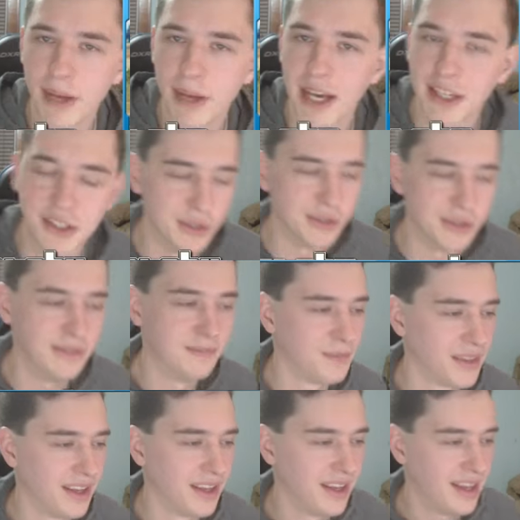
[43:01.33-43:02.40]
back, dude.
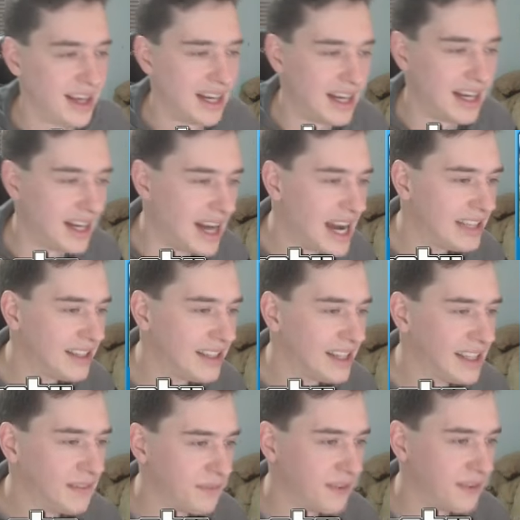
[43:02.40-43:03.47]
Uh, High
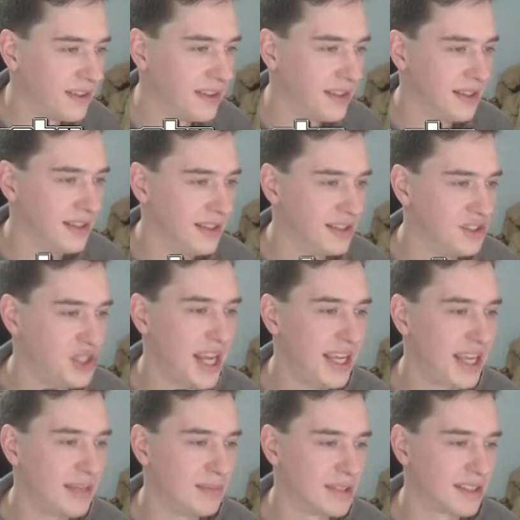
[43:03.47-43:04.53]
Life,
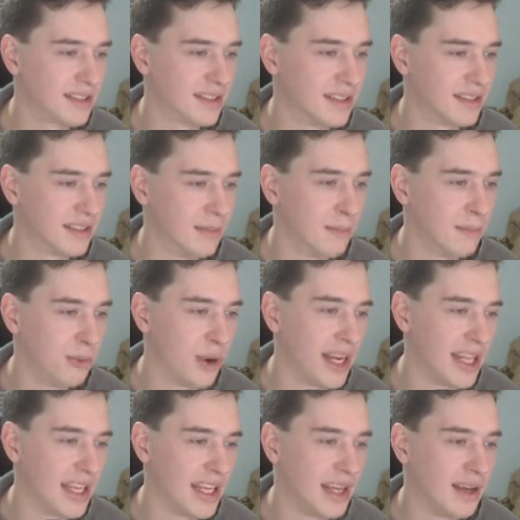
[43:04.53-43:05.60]
James,
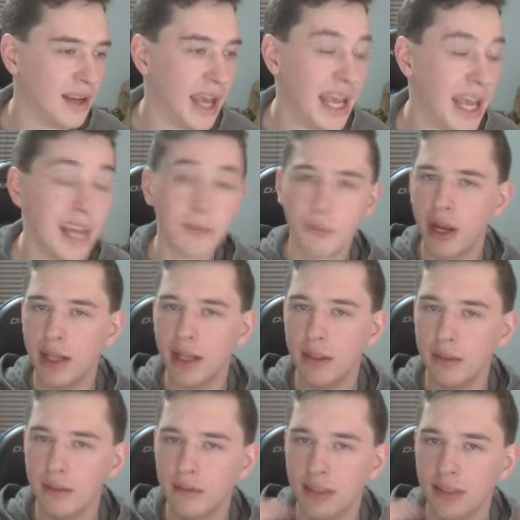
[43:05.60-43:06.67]
Brady, and
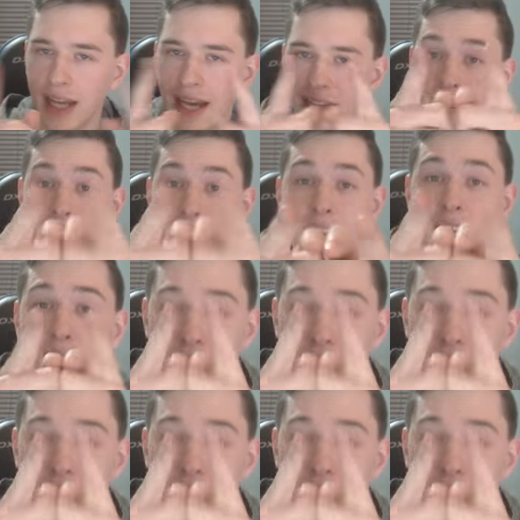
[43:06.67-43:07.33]
Braden. Guys, thank you,